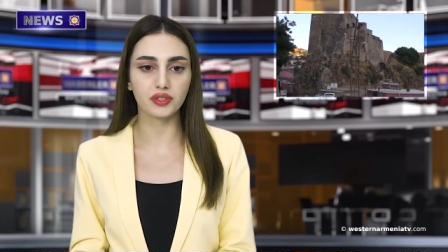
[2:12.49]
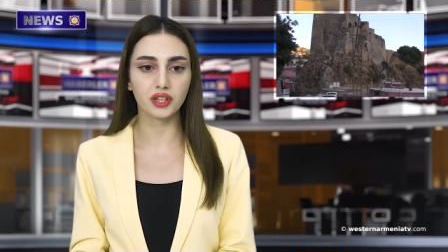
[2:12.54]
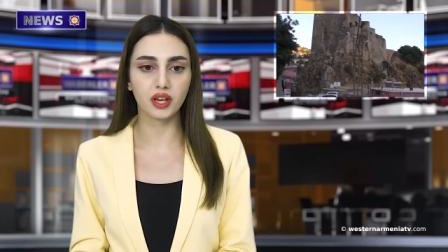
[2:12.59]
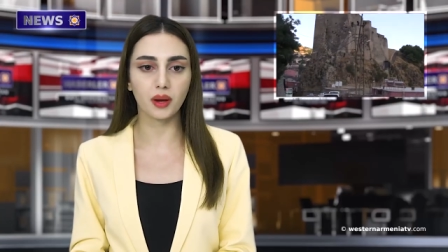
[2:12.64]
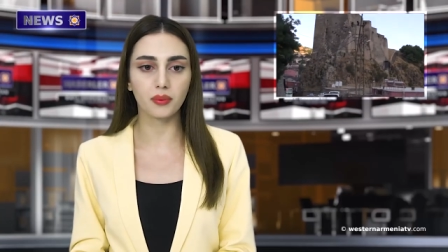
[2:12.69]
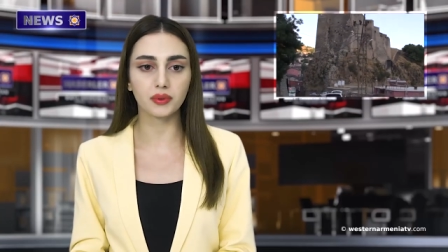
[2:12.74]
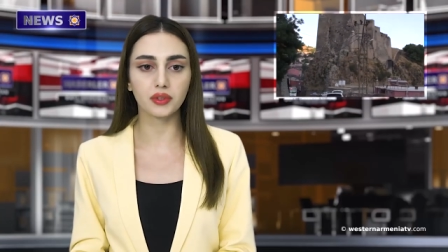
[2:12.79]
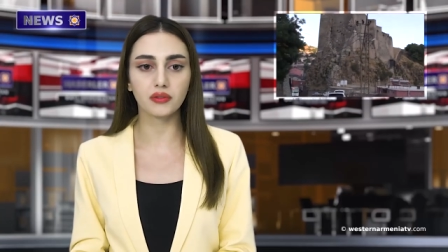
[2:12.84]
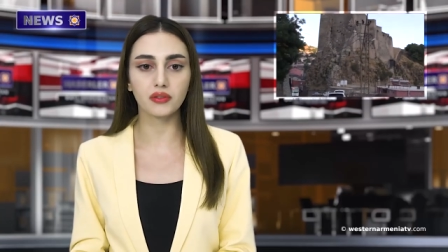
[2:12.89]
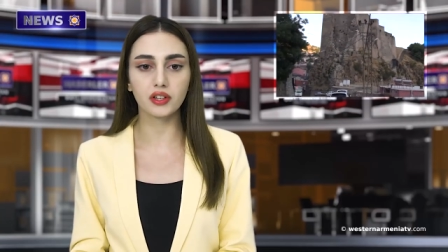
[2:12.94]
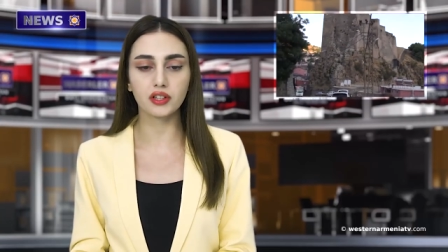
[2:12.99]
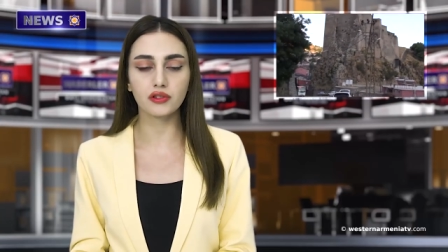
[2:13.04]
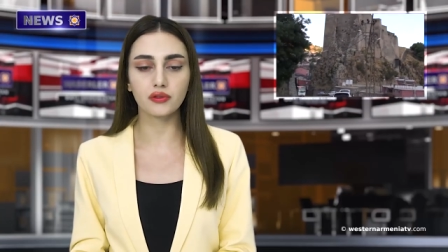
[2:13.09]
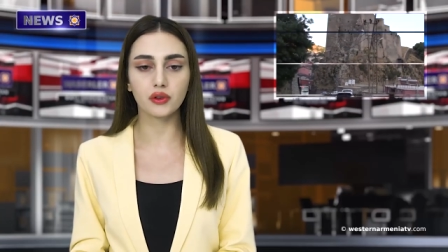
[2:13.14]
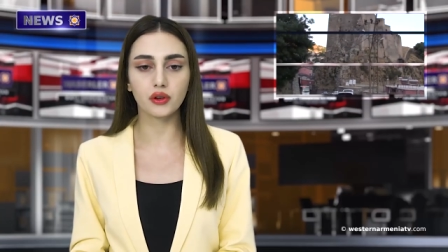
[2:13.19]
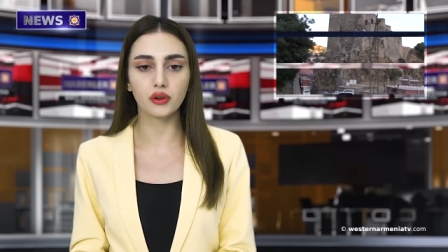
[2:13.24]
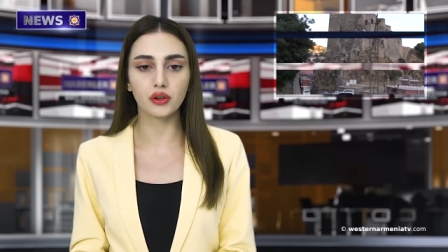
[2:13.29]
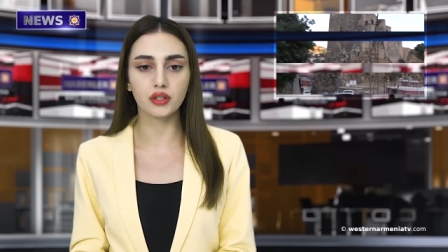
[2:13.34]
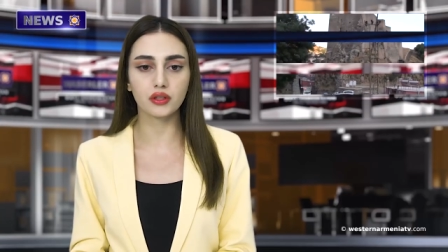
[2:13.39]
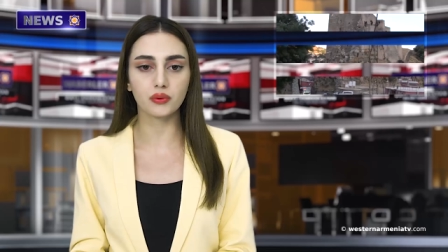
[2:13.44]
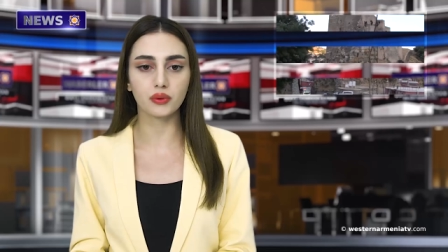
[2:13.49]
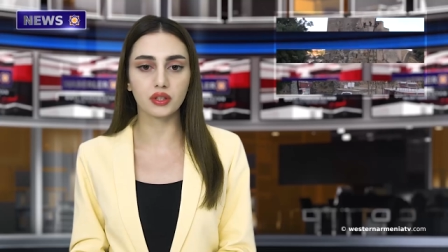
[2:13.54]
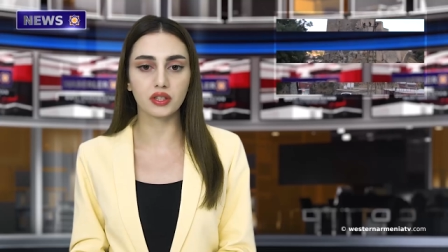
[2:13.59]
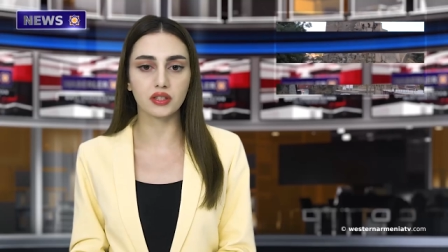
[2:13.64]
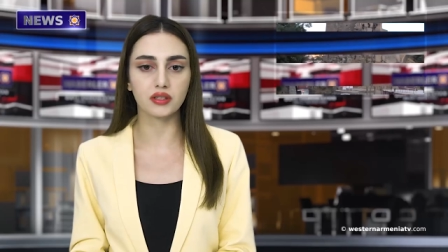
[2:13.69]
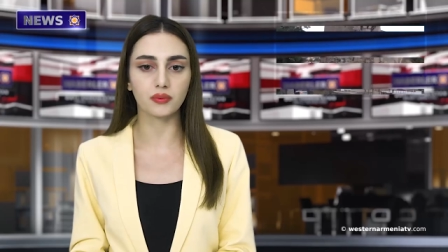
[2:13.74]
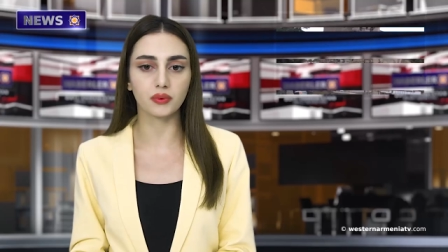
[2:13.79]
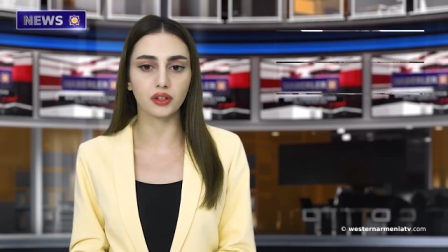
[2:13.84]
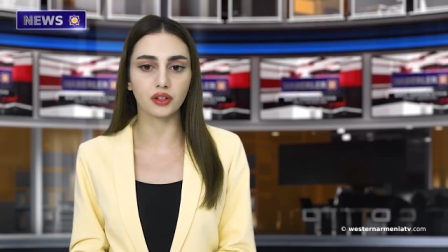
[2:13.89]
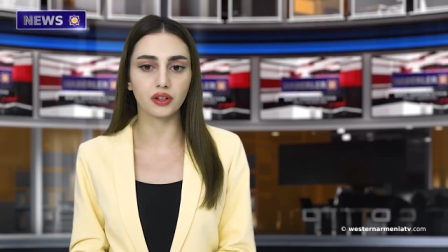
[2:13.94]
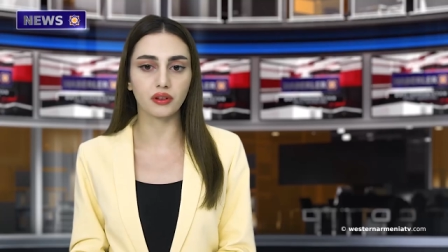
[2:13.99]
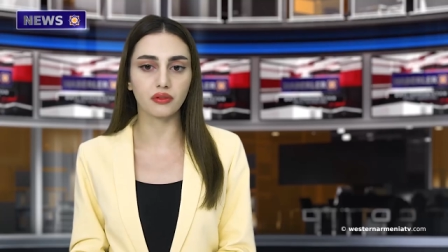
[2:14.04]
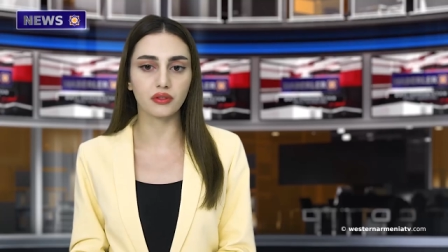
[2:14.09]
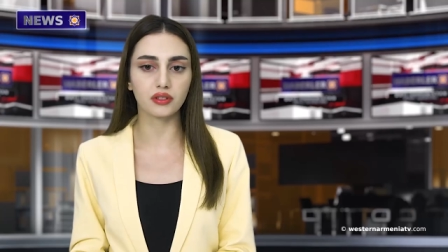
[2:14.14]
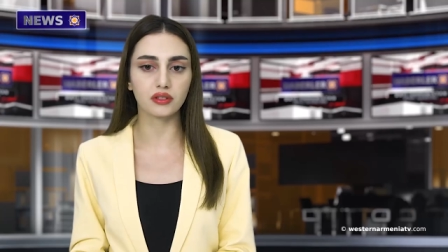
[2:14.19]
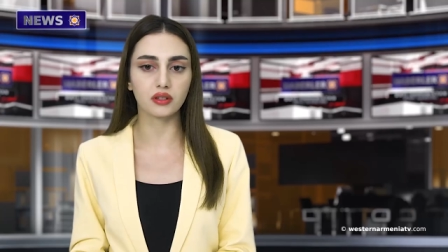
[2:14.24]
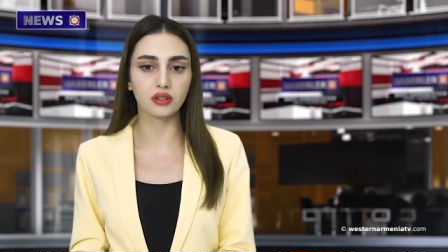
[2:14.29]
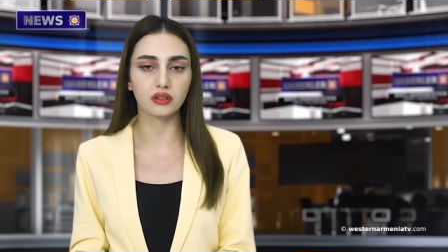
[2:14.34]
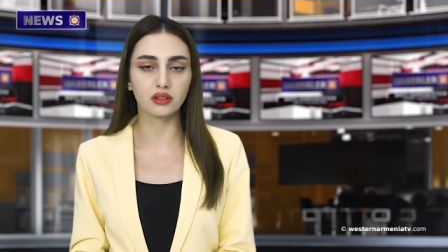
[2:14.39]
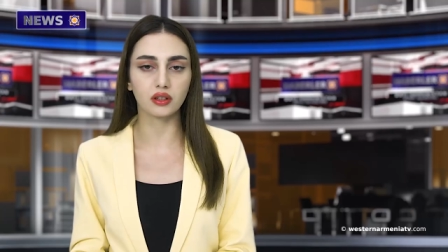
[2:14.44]
captivates viewers with its
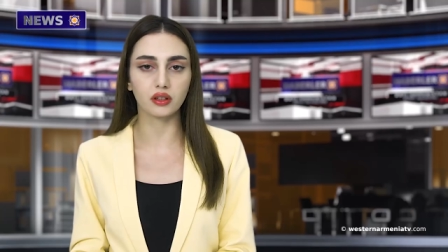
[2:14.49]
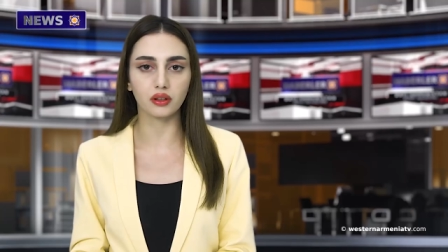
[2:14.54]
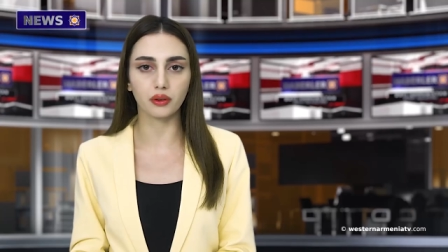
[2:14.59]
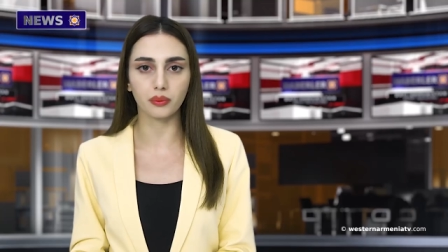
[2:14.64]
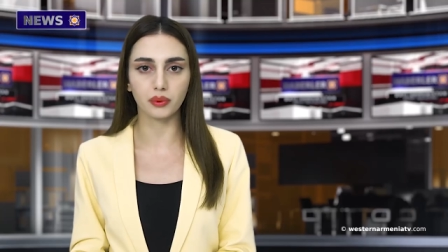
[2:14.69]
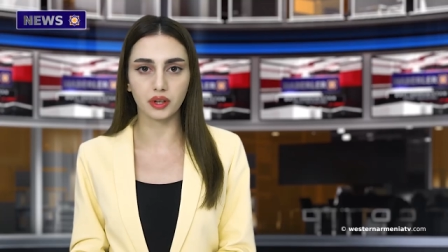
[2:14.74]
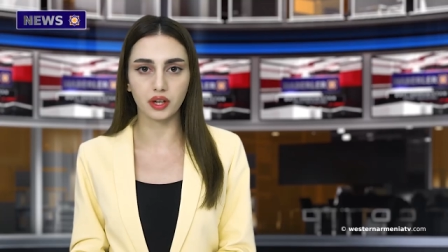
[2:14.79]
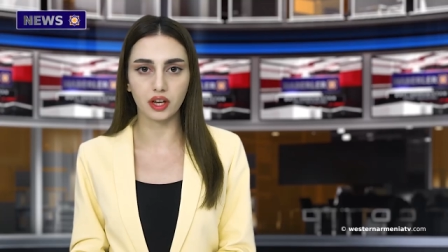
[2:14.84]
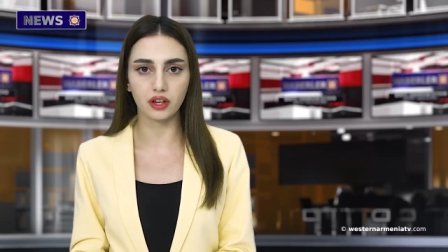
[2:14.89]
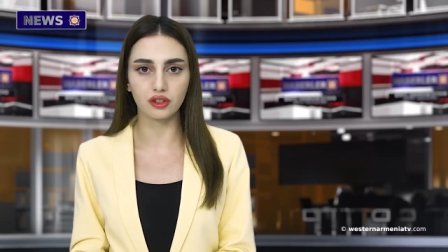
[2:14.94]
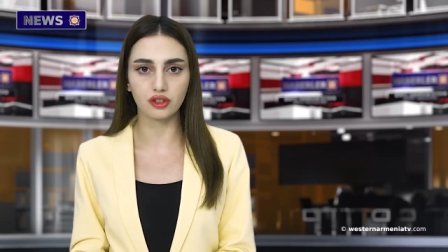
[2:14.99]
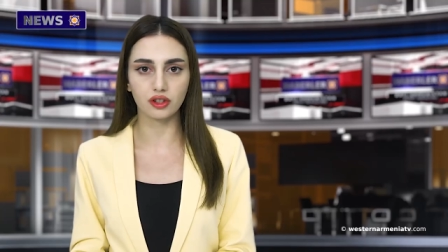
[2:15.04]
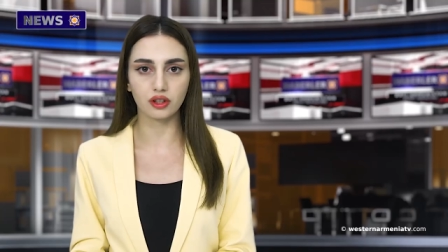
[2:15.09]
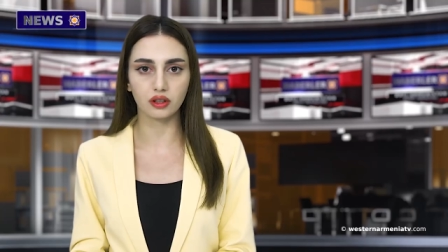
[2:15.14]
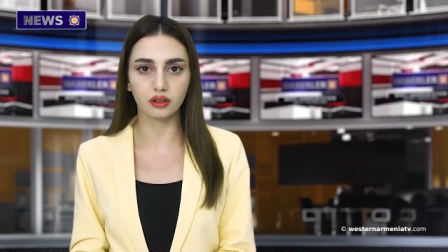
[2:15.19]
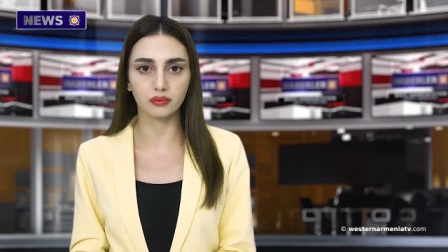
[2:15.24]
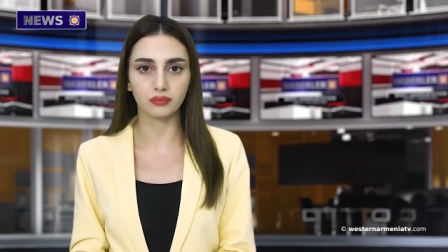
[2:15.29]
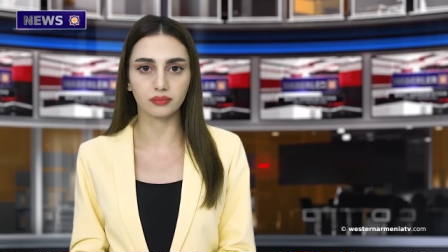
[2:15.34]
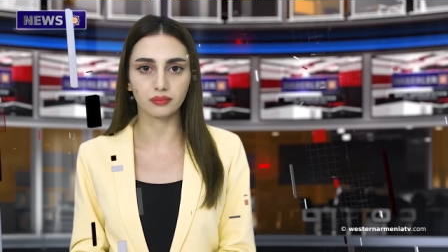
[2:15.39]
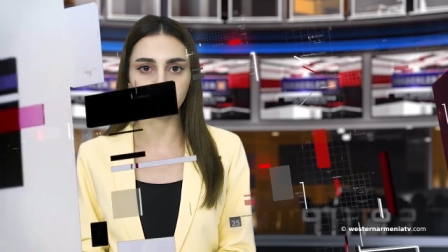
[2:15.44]
magnificent illumination.